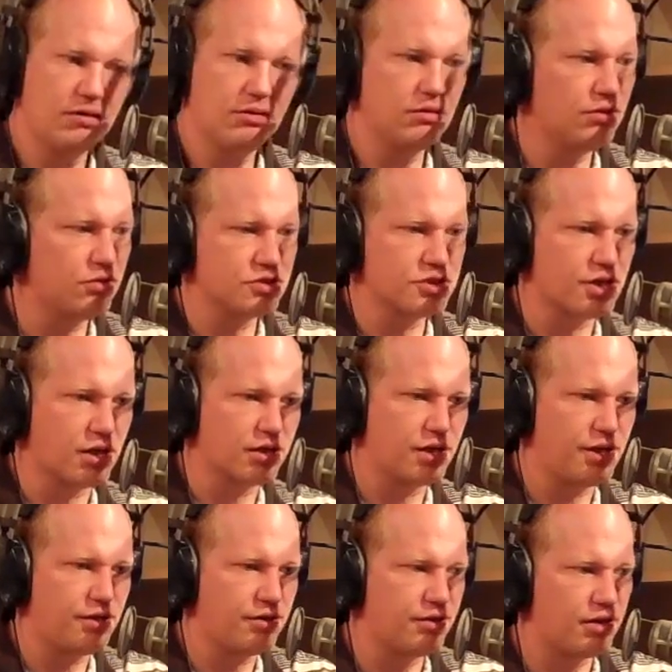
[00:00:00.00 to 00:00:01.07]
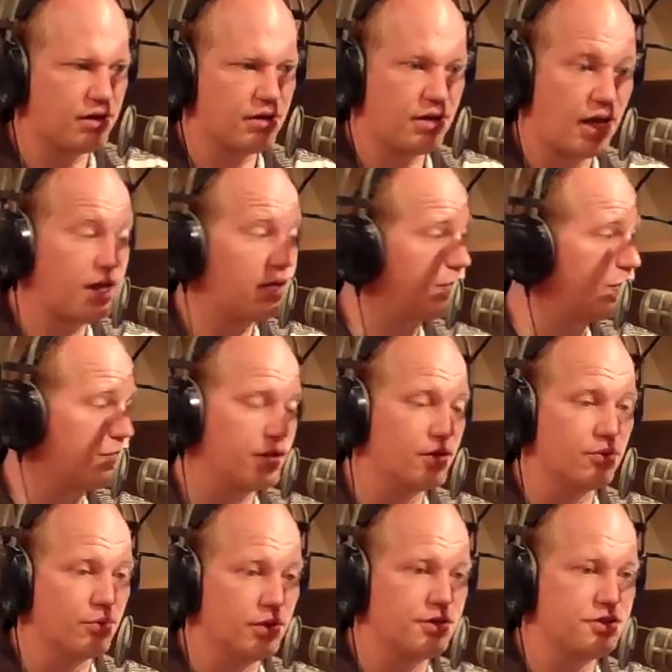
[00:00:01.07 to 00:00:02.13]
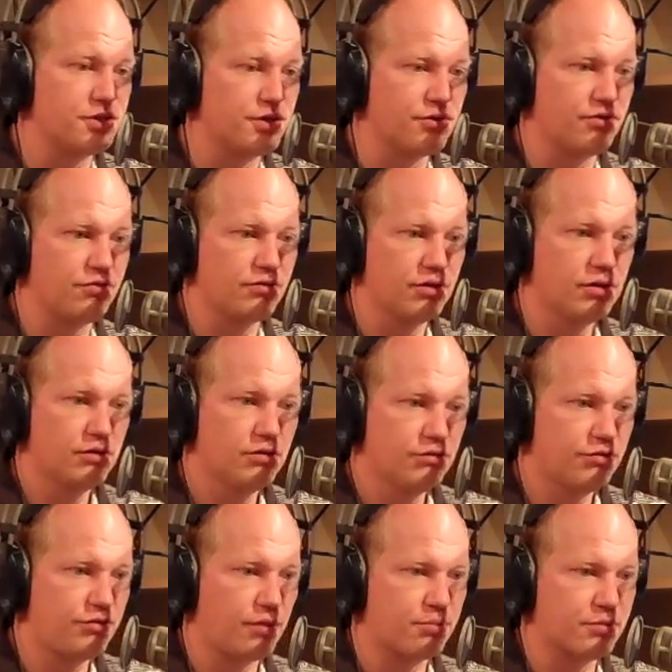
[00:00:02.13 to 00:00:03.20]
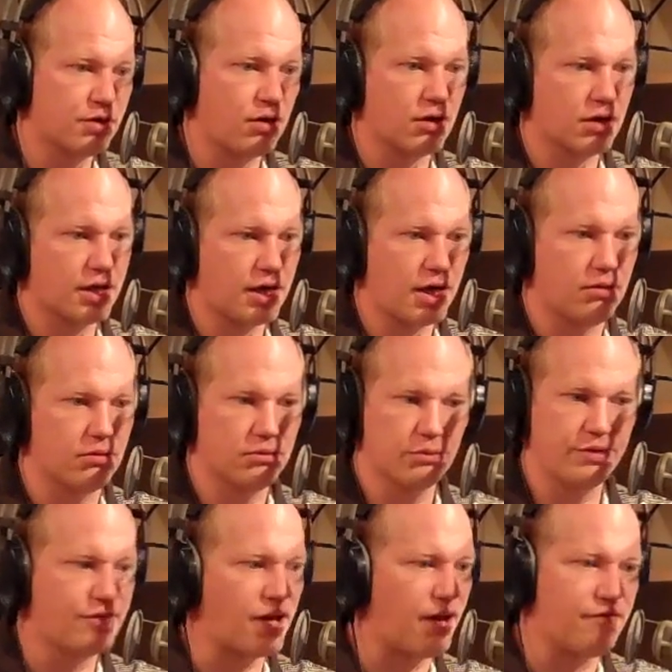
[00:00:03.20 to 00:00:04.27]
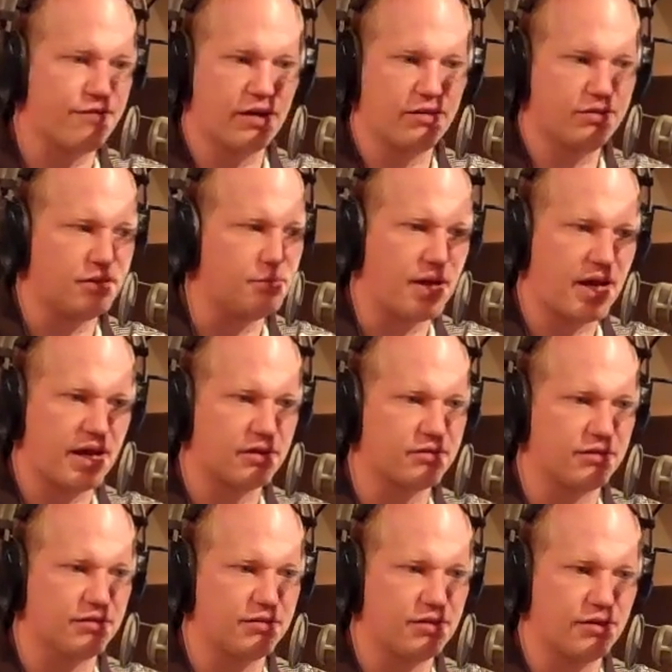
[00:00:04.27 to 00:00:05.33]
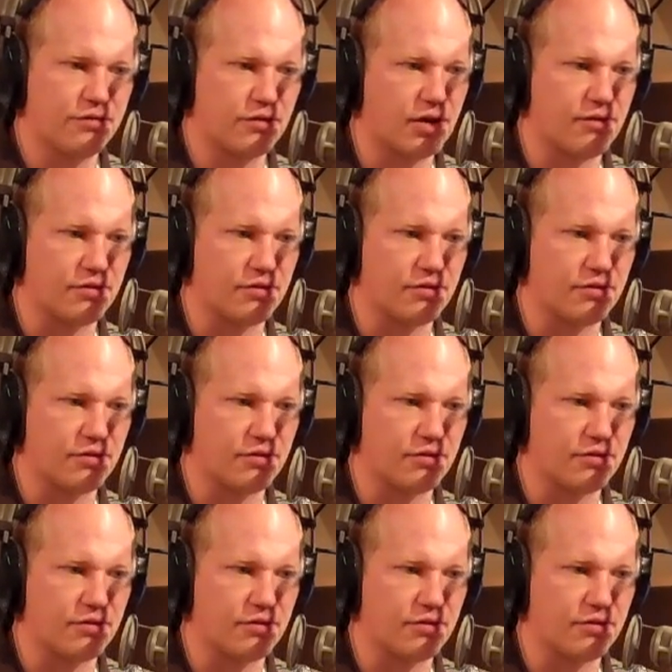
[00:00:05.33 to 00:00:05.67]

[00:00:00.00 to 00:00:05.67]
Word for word: you know, a little shaka here and there. And hey, if you're feeling really generous, stop the car, get out. We've got vests and bags and stuff for